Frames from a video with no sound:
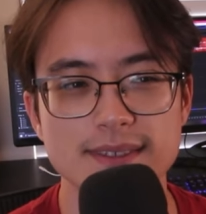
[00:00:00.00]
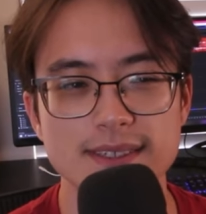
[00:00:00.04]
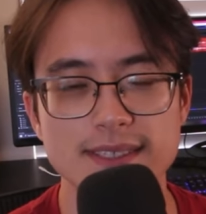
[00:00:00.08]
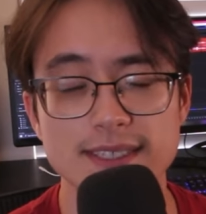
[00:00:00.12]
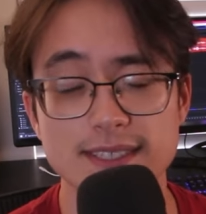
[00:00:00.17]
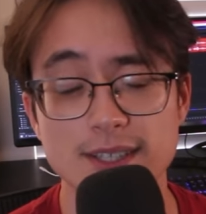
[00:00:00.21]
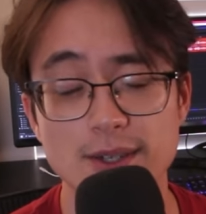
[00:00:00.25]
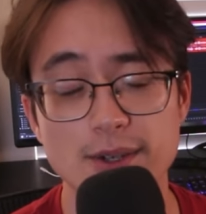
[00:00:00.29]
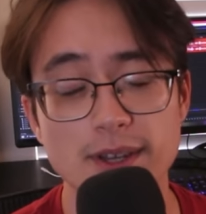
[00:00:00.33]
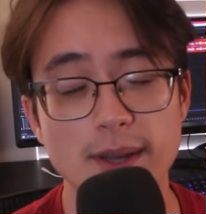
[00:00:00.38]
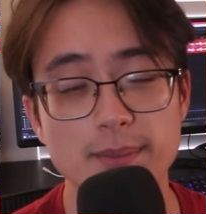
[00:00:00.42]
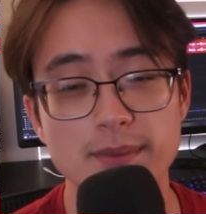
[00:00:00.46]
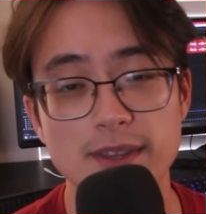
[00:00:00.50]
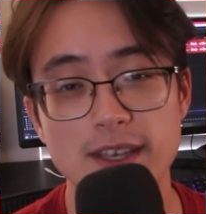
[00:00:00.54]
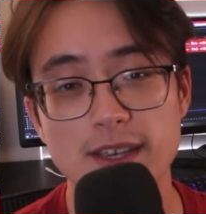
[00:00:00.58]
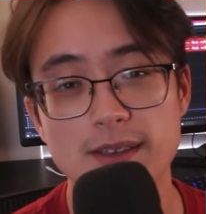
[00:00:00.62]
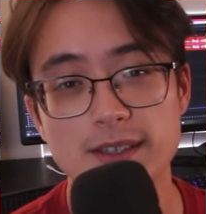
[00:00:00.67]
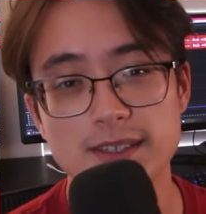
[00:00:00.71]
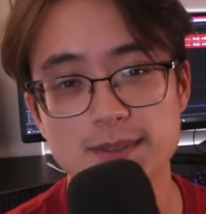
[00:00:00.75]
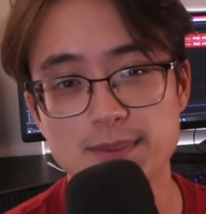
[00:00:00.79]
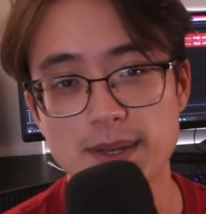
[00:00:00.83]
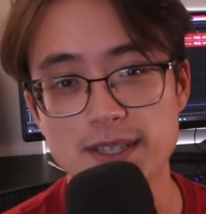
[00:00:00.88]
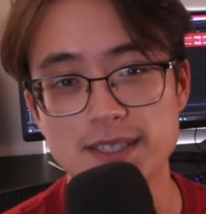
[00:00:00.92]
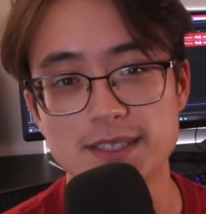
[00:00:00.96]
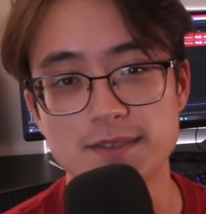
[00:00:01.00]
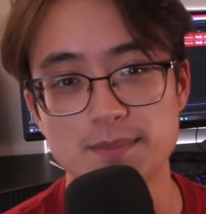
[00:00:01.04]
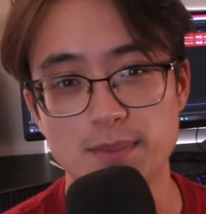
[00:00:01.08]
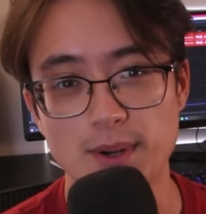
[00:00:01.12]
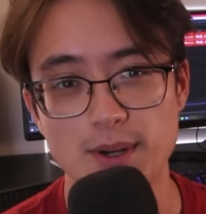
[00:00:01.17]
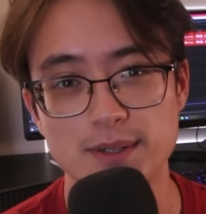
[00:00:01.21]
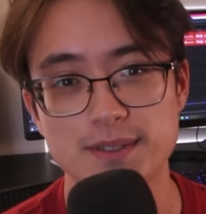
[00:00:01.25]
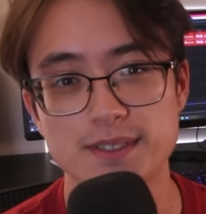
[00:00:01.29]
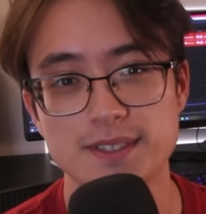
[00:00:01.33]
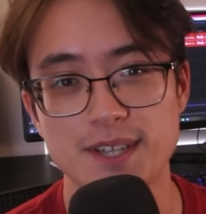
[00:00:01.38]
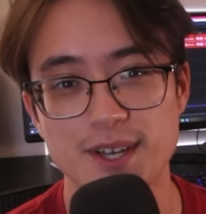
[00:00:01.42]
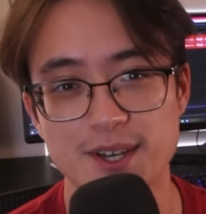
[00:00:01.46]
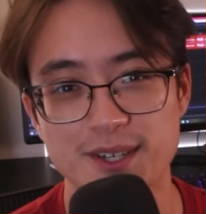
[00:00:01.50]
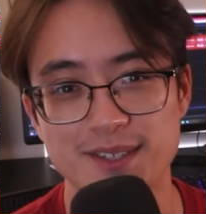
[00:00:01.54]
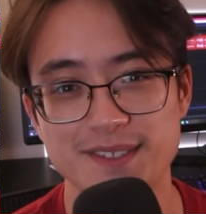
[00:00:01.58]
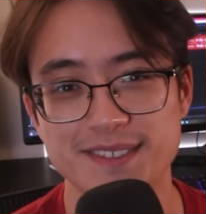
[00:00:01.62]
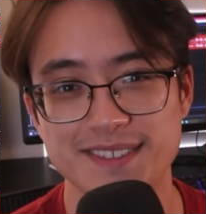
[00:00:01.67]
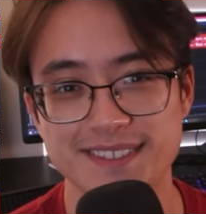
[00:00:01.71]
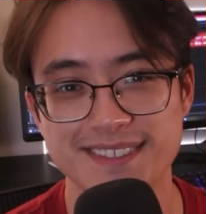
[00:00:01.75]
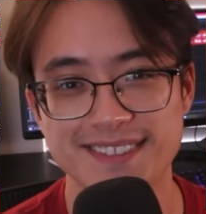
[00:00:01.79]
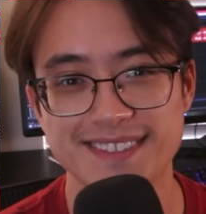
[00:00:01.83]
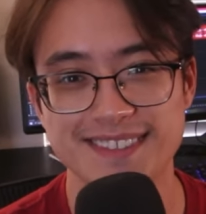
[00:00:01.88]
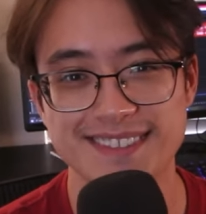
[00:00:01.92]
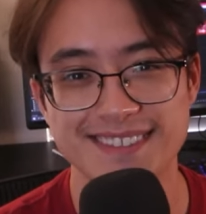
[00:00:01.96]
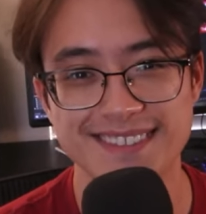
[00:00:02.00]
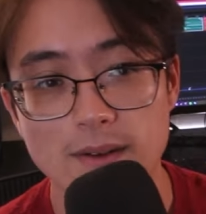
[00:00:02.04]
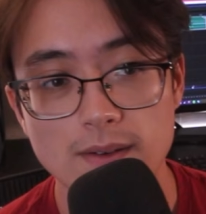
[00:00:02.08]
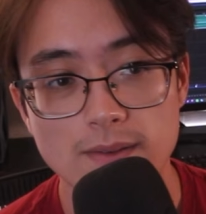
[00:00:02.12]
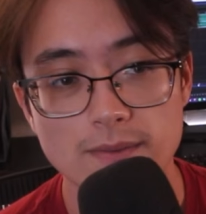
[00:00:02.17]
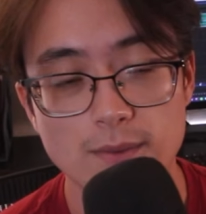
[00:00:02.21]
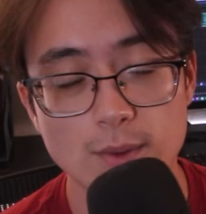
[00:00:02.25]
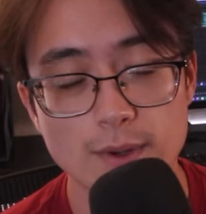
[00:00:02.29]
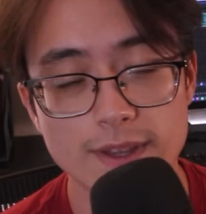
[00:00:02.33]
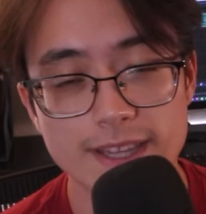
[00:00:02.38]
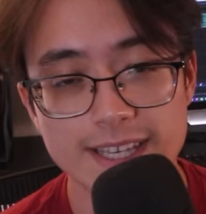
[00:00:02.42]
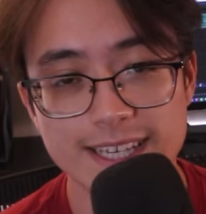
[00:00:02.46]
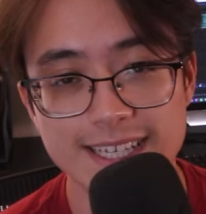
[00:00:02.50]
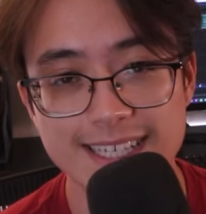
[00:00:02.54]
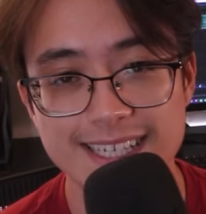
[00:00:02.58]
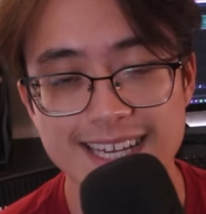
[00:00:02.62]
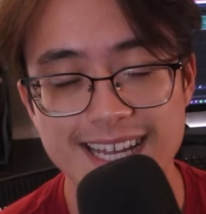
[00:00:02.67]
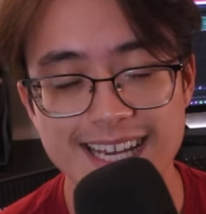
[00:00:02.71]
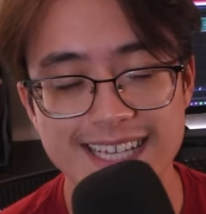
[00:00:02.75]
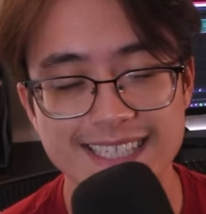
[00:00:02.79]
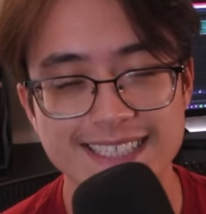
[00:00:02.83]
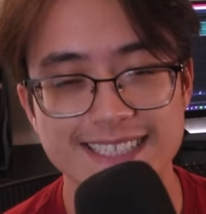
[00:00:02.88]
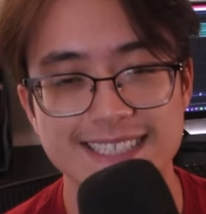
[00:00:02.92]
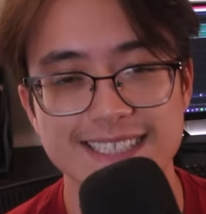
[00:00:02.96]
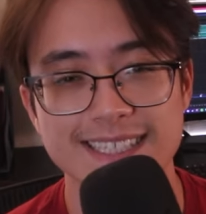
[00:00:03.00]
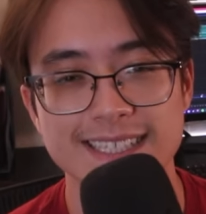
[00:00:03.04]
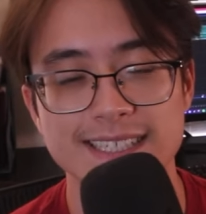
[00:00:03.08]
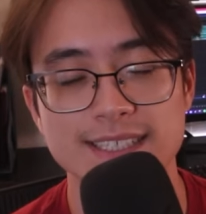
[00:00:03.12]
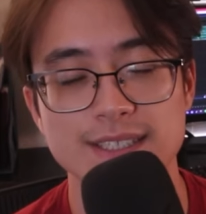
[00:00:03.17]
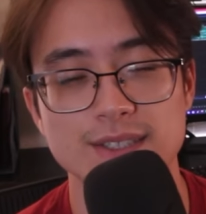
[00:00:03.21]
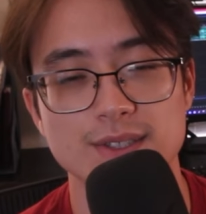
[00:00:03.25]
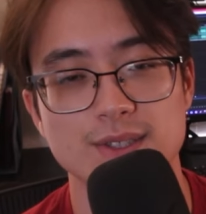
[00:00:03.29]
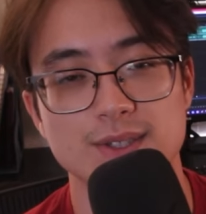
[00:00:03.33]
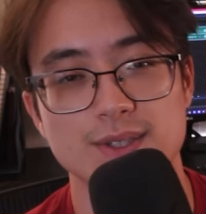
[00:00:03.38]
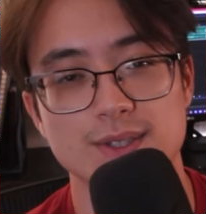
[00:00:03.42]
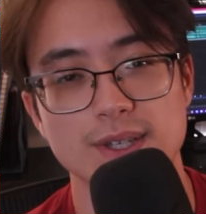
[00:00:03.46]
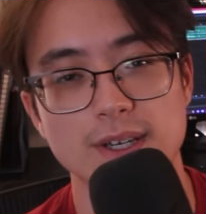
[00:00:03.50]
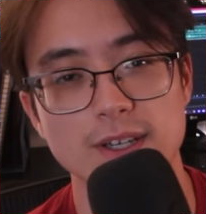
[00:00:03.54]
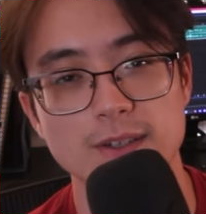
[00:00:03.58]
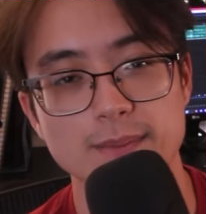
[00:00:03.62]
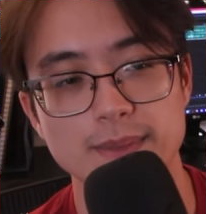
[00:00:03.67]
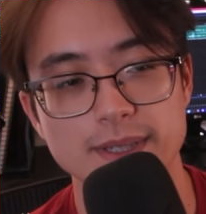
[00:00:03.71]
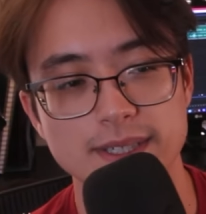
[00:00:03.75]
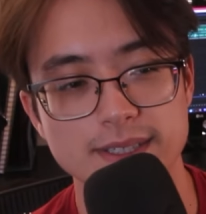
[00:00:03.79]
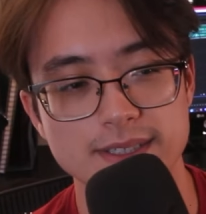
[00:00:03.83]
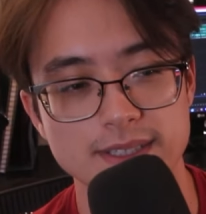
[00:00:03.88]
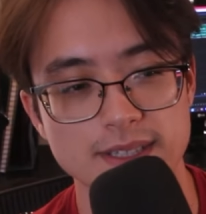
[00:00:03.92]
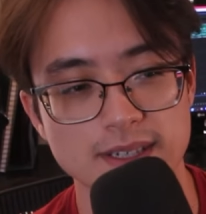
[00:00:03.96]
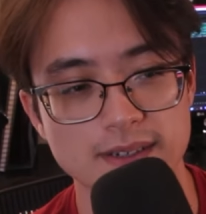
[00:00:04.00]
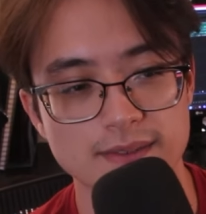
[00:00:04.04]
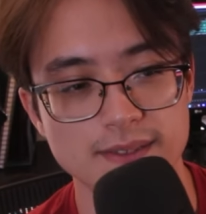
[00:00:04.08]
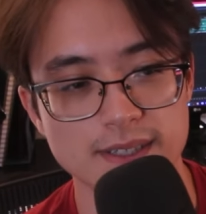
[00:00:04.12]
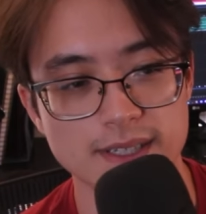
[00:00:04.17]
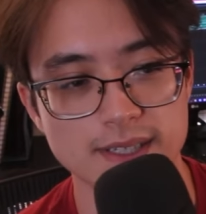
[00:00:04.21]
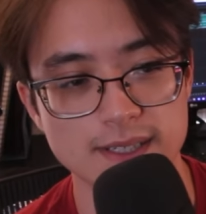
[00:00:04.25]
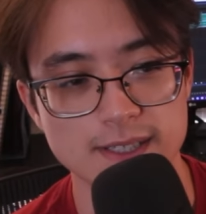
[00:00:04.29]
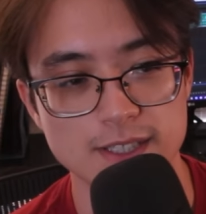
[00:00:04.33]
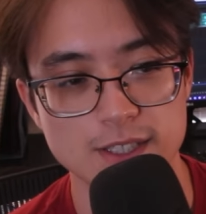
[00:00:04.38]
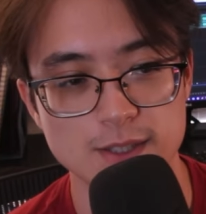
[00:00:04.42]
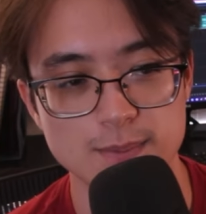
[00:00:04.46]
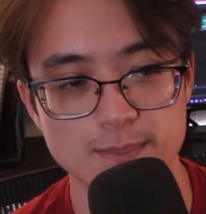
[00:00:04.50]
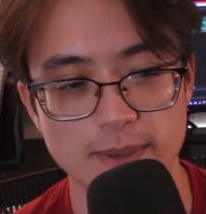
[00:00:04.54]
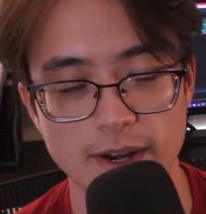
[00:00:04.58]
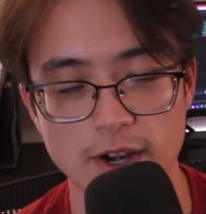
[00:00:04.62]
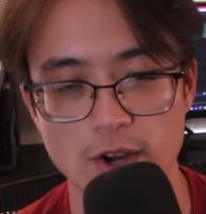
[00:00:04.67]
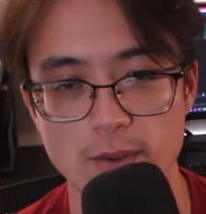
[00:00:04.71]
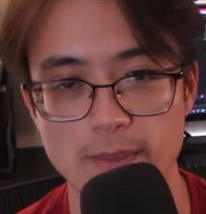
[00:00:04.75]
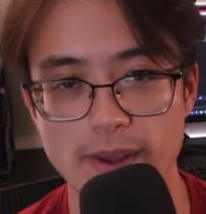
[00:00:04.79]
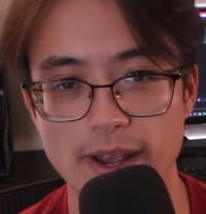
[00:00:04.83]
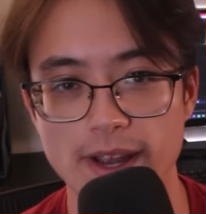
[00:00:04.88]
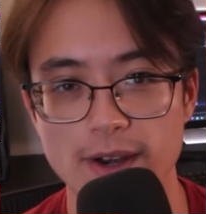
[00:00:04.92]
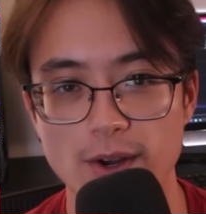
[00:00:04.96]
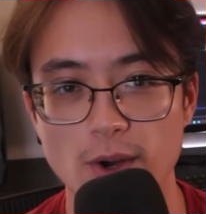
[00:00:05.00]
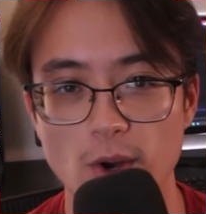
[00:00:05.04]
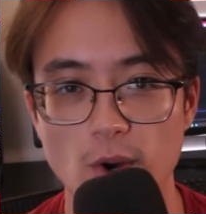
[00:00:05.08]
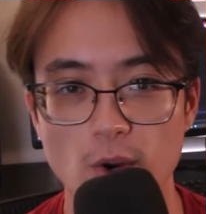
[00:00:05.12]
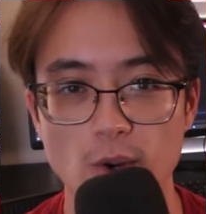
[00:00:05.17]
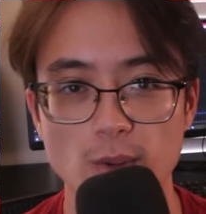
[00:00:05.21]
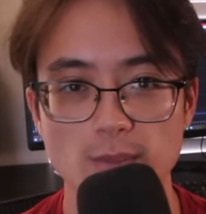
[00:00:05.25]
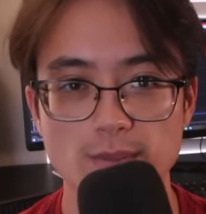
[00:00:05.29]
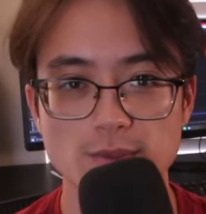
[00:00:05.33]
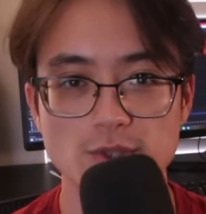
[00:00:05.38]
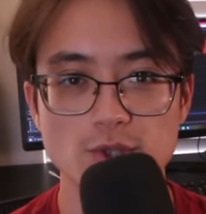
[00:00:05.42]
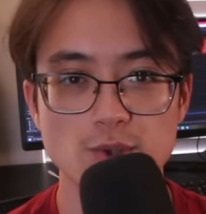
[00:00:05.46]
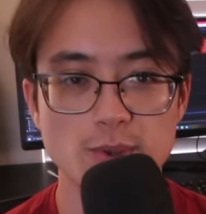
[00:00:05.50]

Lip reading: Still kept the expensive parts, though. For the next installment of the Spider-Man Home